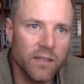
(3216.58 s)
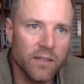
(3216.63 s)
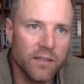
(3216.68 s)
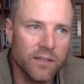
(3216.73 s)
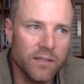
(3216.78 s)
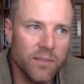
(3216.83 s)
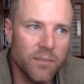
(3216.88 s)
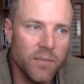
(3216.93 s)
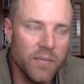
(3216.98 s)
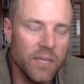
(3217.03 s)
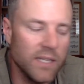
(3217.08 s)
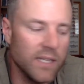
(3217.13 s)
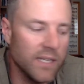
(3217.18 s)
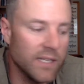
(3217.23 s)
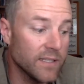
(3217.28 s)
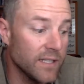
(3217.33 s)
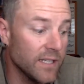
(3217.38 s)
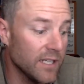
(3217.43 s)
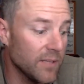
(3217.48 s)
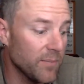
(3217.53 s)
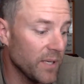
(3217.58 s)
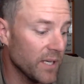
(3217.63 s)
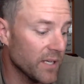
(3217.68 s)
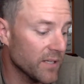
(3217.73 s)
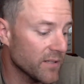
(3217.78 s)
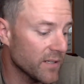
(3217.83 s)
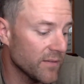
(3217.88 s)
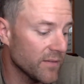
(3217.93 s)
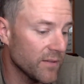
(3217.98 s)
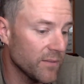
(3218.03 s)
to me, like seeing a
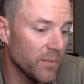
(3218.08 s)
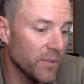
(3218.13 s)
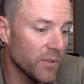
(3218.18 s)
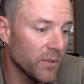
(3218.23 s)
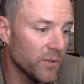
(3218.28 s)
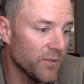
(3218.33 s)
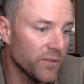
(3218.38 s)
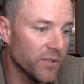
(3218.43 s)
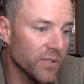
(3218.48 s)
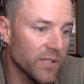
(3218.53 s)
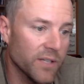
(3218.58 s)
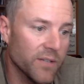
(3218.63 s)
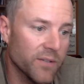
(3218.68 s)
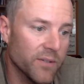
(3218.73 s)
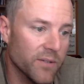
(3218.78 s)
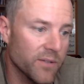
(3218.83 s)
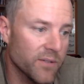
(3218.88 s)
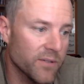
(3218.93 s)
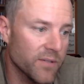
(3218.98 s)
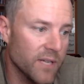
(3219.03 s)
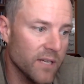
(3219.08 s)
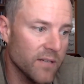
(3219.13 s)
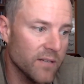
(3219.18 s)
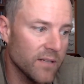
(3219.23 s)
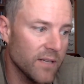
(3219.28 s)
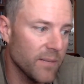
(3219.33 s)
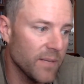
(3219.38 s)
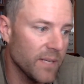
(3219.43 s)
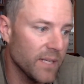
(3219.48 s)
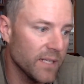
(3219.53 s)
picture of a beautiful cutthroat trout,
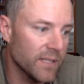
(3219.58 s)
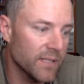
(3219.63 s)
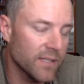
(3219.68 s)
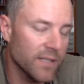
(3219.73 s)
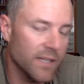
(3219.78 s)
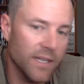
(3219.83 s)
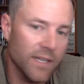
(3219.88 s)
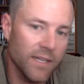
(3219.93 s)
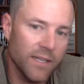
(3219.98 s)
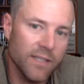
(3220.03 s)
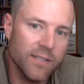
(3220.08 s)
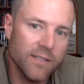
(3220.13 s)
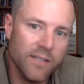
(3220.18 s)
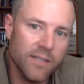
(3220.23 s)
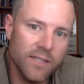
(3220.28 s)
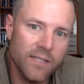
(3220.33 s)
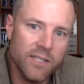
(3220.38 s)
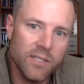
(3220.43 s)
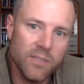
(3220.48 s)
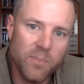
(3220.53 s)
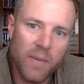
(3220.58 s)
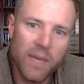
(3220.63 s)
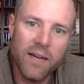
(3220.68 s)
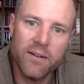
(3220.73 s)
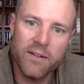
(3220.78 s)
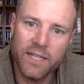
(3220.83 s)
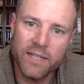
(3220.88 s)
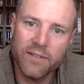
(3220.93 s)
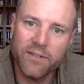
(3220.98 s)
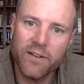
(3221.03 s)
I mean, it's like, it's
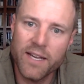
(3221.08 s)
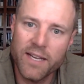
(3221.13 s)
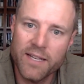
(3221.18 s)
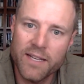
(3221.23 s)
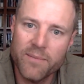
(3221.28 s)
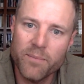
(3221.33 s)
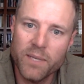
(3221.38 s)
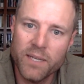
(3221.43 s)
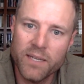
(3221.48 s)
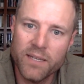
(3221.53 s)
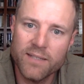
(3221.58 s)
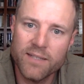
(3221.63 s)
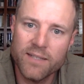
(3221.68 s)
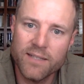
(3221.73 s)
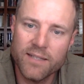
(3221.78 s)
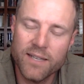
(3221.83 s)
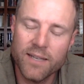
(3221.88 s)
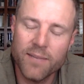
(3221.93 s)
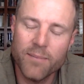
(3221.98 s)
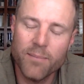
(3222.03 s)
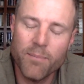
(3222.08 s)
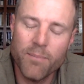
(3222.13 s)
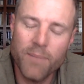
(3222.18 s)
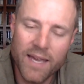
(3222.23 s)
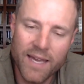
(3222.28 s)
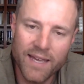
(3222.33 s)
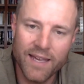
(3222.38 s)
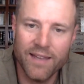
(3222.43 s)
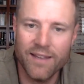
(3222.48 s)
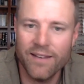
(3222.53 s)
inspiring, right? Because it's like,
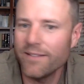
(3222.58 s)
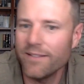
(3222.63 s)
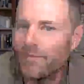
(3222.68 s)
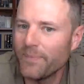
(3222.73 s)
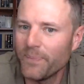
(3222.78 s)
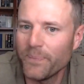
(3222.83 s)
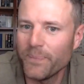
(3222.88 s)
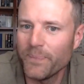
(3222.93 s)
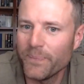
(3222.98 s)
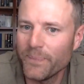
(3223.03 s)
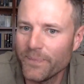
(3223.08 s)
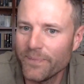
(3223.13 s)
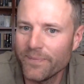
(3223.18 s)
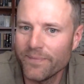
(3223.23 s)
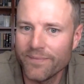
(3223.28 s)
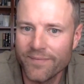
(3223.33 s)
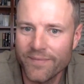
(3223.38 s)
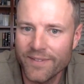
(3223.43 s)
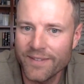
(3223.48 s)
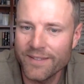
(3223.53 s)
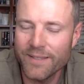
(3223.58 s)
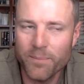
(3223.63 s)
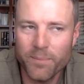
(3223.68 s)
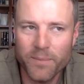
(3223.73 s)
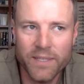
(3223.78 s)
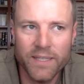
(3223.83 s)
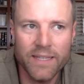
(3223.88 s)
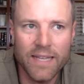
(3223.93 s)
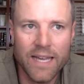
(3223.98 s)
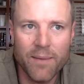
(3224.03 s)
man,
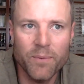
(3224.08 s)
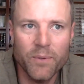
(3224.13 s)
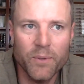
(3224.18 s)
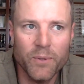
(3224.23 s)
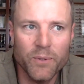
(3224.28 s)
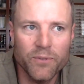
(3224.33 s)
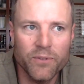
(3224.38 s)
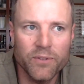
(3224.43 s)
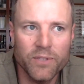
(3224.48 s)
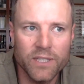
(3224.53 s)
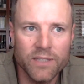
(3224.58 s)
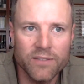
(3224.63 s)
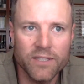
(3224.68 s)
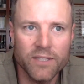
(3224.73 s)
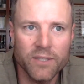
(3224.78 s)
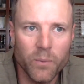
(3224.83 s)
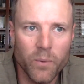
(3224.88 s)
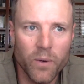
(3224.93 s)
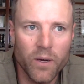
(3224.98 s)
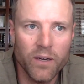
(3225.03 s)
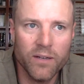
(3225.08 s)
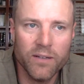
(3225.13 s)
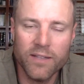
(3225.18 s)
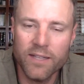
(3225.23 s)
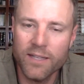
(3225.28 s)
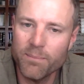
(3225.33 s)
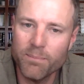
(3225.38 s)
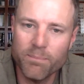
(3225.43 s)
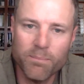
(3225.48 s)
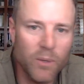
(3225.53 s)
something that beautiful lives underwater
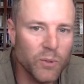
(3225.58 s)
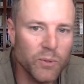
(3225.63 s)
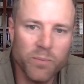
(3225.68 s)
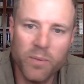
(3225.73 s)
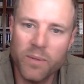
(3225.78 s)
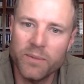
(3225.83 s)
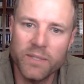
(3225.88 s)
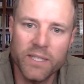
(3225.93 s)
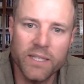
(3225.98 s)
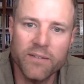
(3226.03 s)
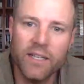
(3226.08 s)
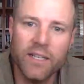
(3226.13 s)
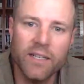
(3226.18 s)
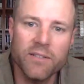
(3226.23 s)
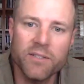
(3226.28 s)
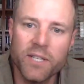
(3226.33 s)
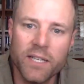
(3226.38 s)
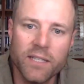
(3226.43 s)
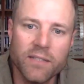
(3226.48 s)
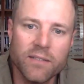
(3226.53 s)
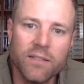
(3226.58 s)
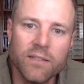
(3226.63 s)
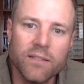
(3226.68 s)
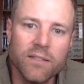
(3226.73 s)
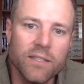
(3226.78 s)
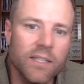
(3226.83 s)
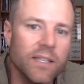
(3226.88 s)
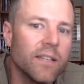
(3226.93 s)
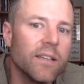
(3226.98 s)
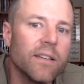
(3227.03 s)
that most people never get a chance to
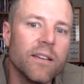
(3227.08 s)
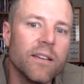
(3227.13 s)
see.